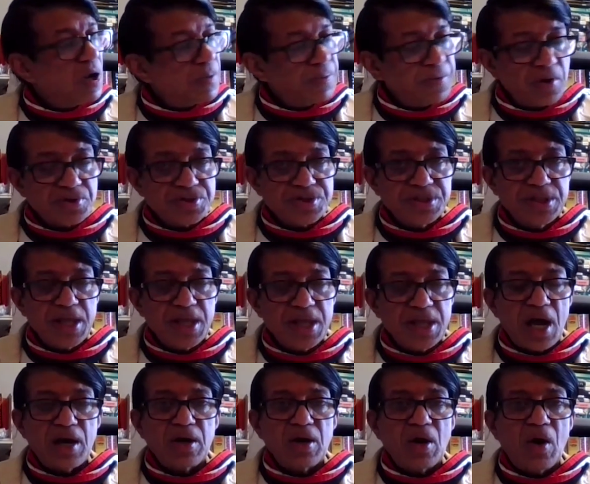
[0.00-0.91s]
Of course,
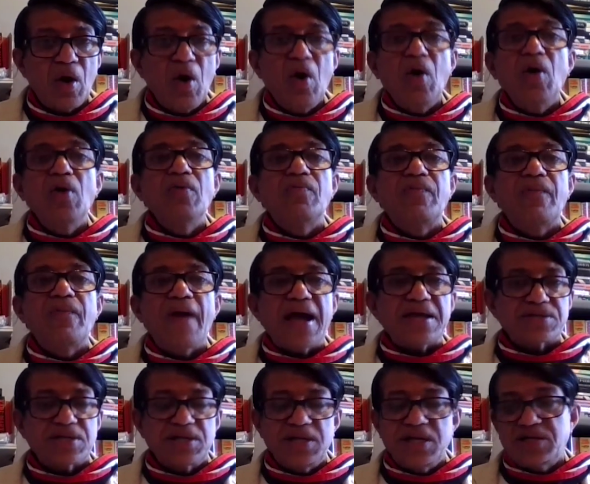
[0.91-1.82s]
they're all
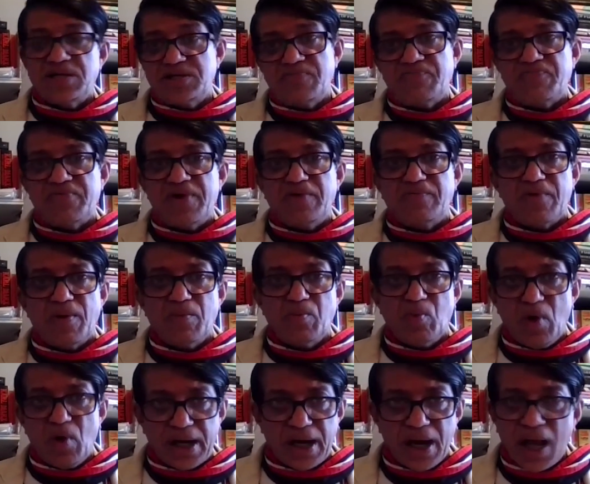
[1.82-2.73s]
vastly different
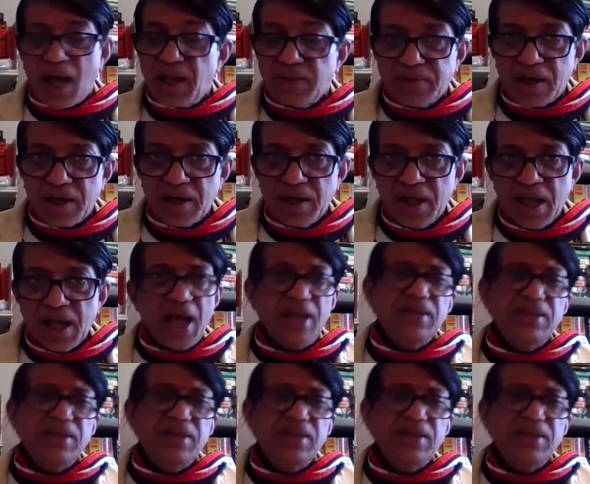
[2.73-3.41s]
from one another,